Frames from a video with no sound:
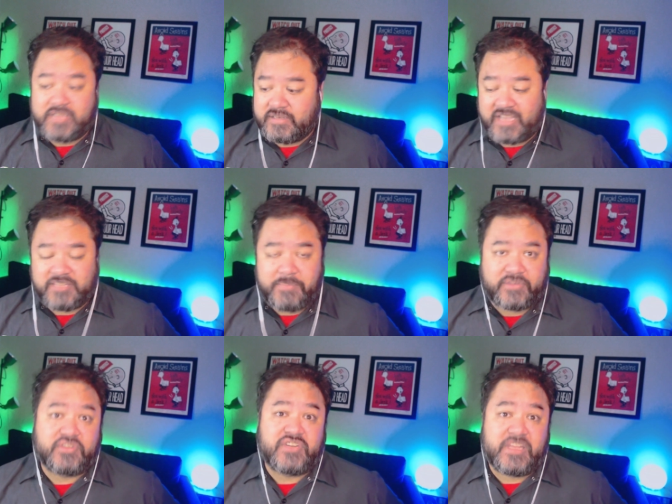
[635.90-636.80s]
text
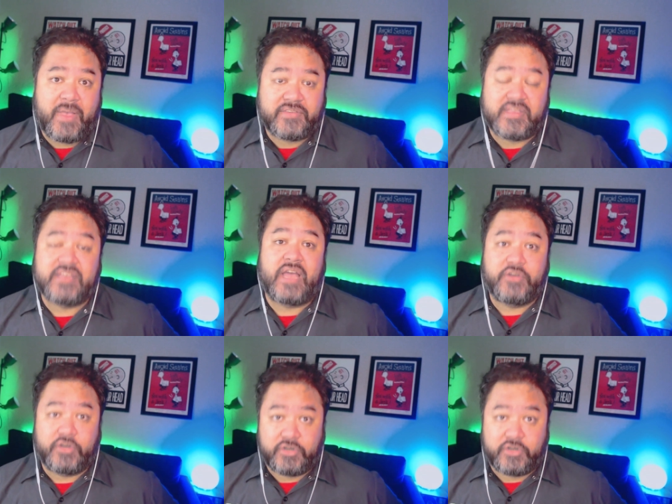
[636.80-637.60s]
messages and emails sent out to your